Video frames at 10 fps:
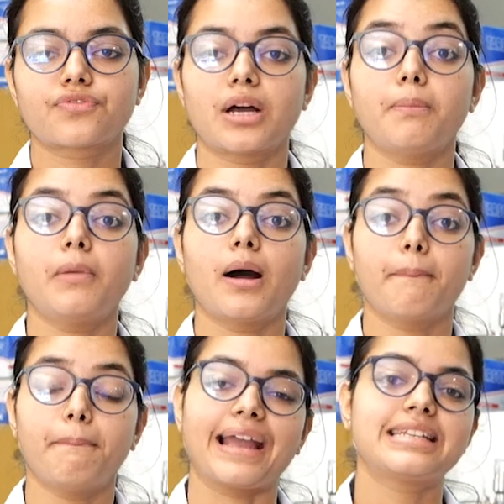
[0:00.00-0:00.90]
from
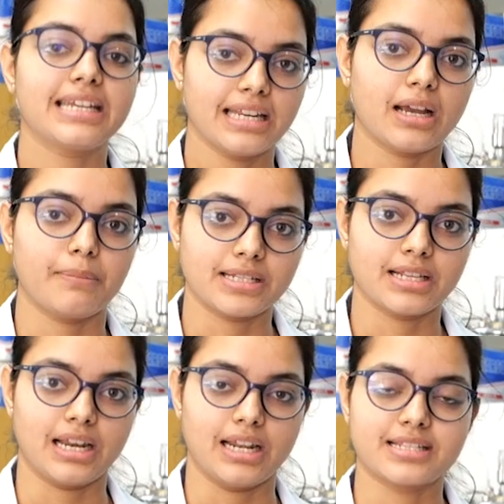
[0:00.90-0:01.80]
bacteria
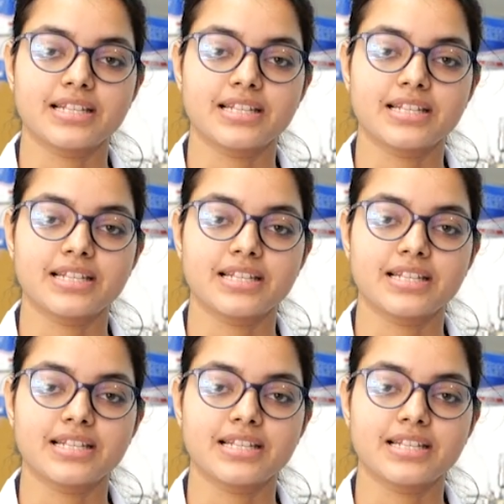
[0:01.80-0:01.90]
basically.